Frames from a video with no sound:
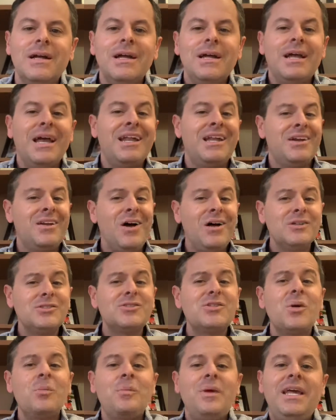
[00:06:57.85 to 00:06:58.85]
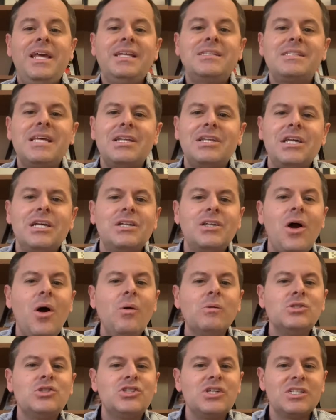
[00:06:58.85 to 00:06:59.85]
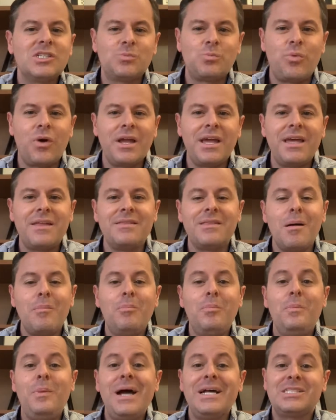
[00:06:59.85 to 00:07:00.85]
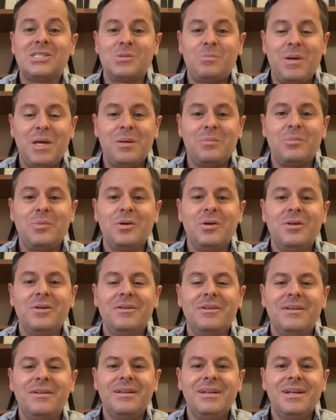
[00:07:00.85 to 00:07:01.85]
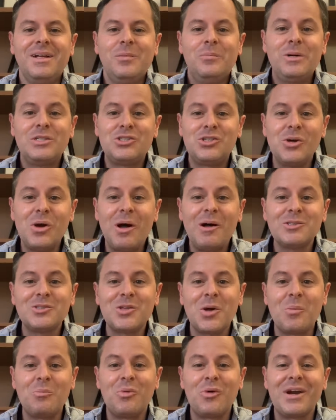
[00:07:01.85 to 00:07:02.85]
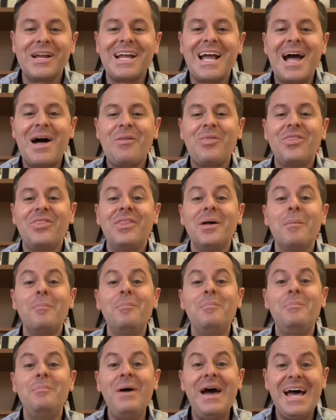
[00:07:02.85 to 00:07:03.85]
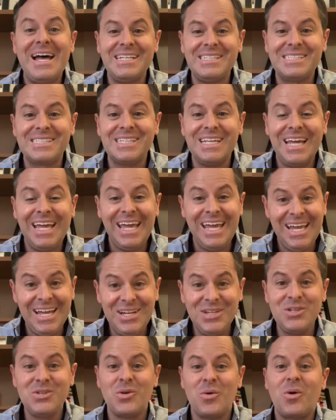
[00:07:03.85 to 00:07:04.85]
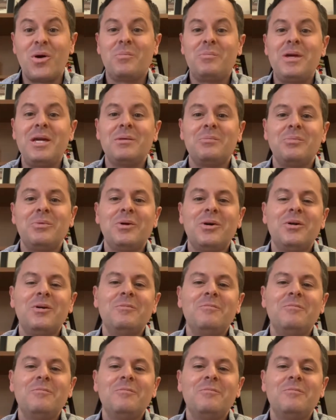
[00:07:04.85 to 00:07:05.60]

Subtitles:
And it also means that you don't just bring in the best people, but you also bring out the best in your people.